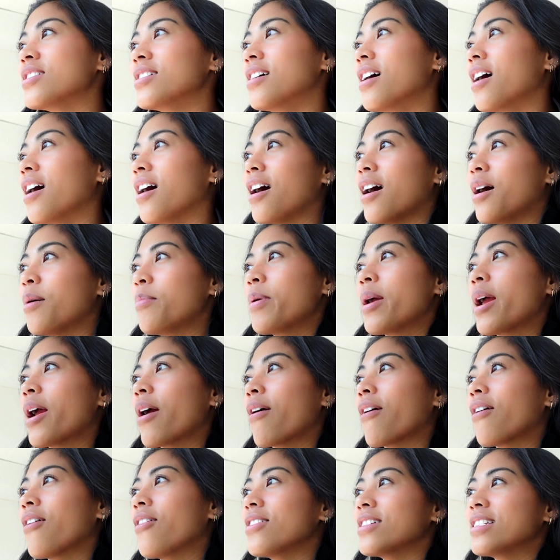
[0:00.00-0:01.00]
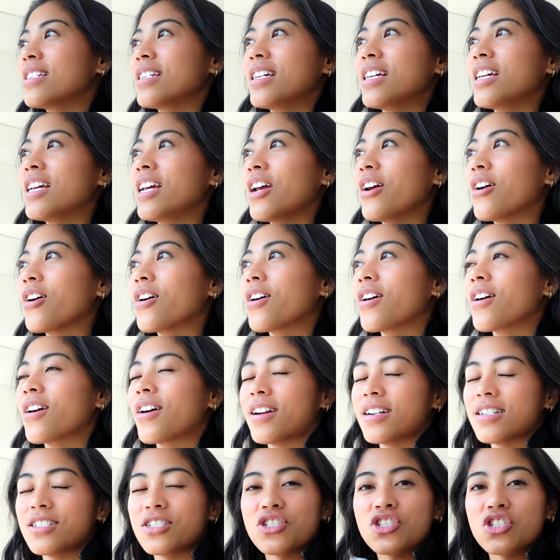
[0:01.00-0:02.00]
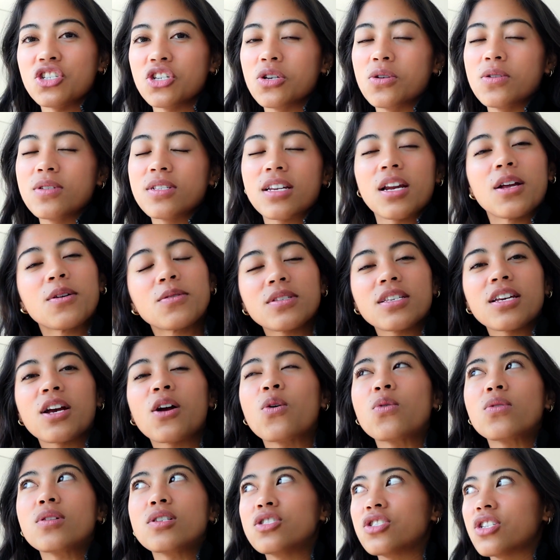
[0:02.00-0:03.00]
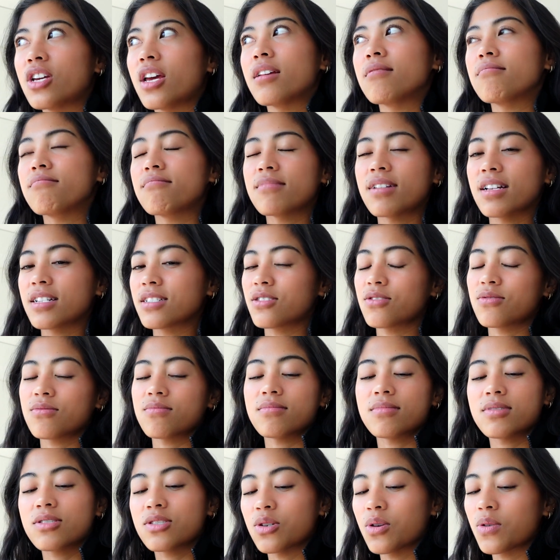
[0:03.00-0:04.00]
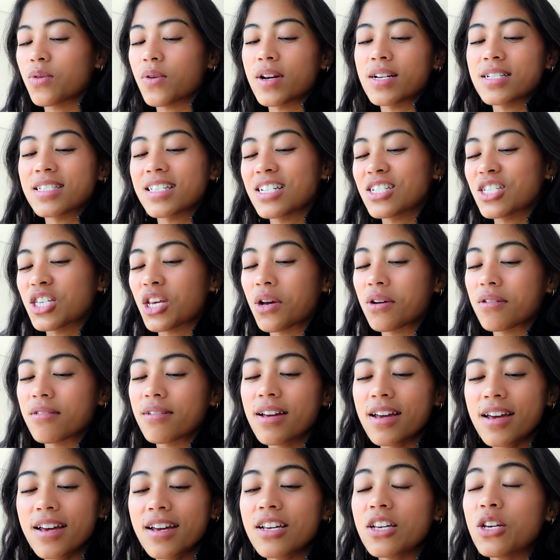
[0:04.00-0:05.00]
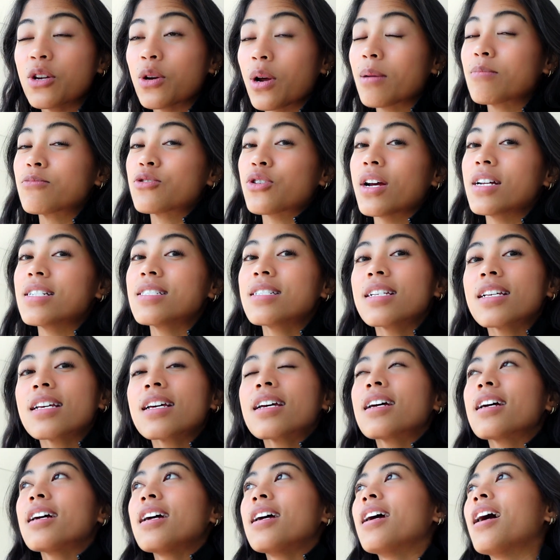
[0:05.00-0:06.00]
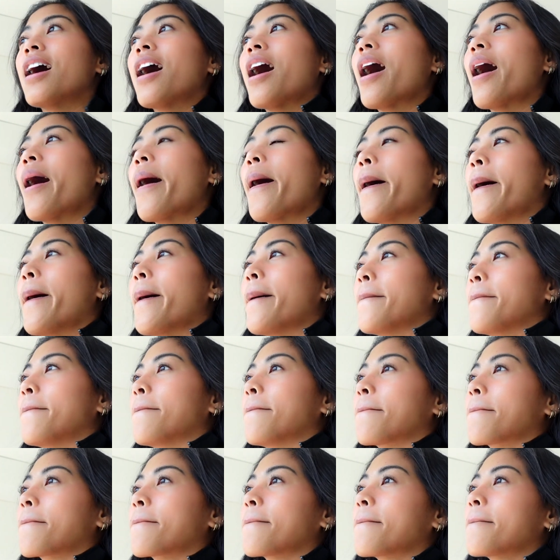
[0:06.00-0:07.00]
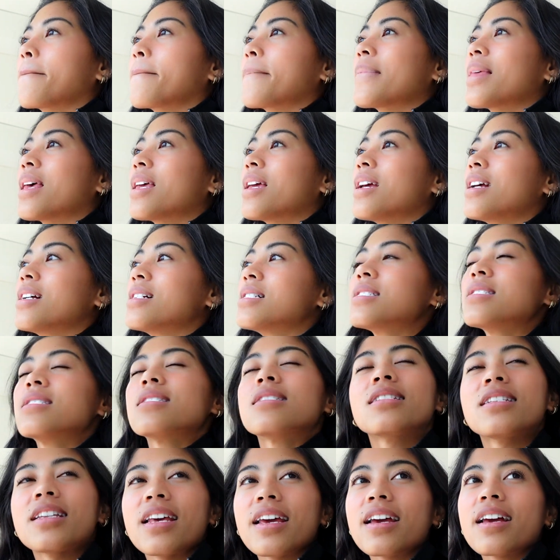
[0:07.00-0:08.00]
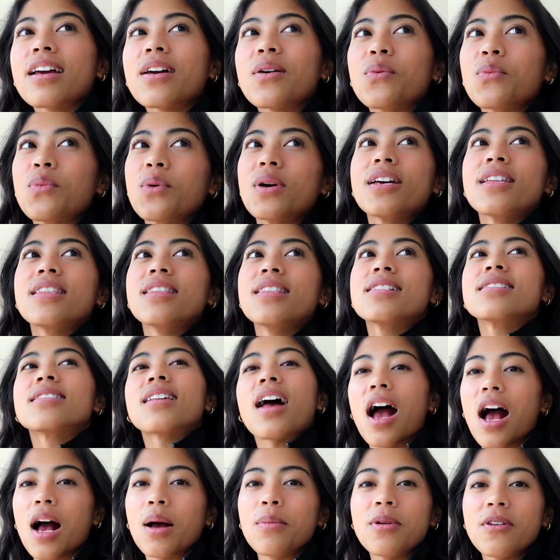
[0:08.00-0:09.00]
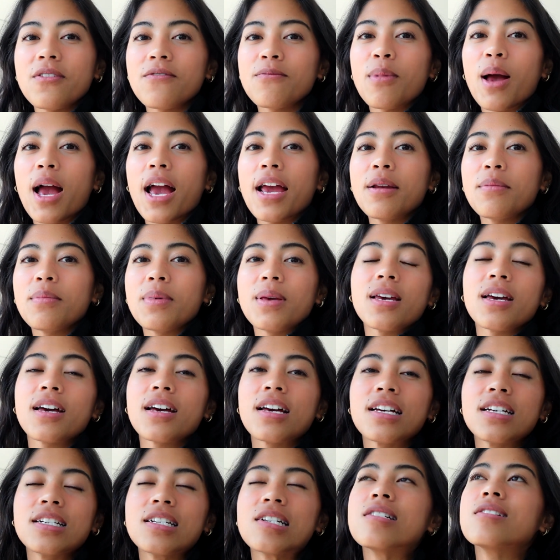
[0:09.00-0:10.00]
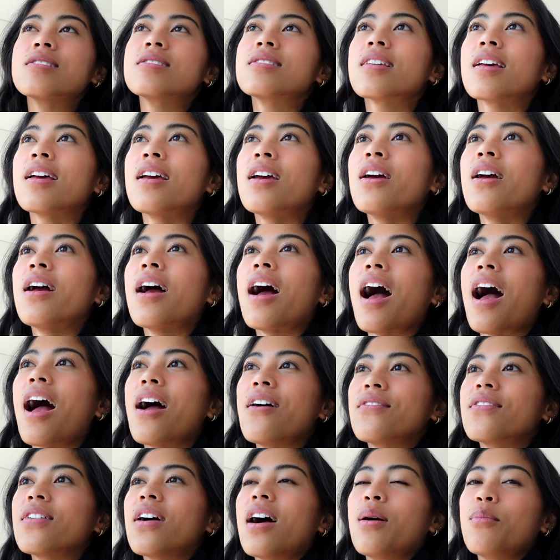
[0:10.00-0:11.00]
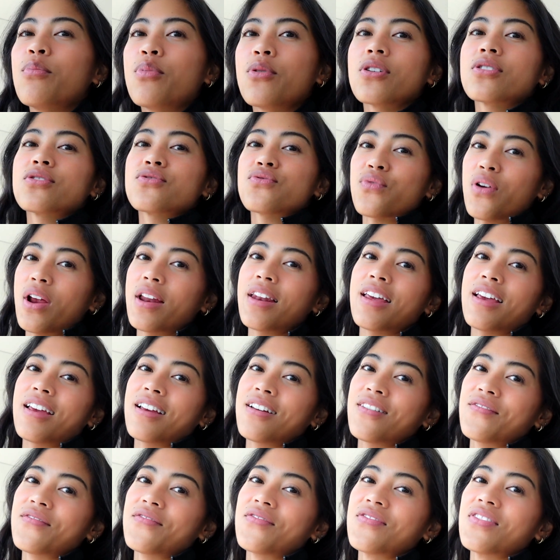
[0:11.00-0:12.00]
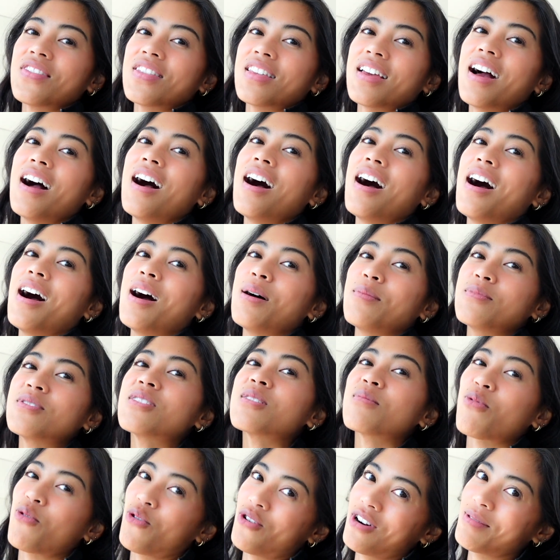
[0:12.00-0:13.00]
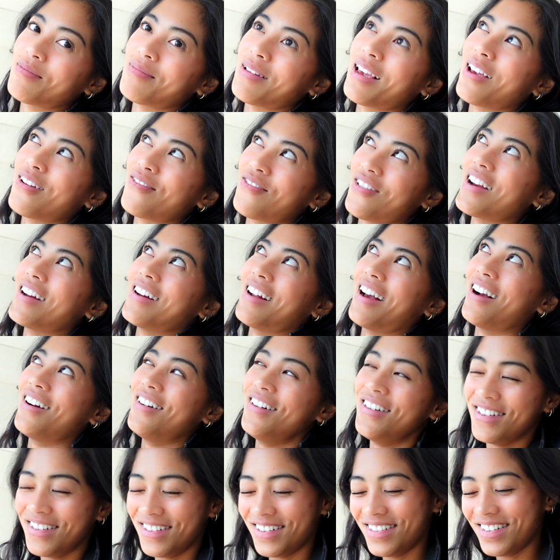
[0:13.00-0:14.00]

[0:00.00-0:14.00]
uh, apparel and gear and shoes. And I was like, holy shit, that's so crazy. So you know, I'm trying to um stick with this hobby of mine because I've got Brooks running um supporting me right now.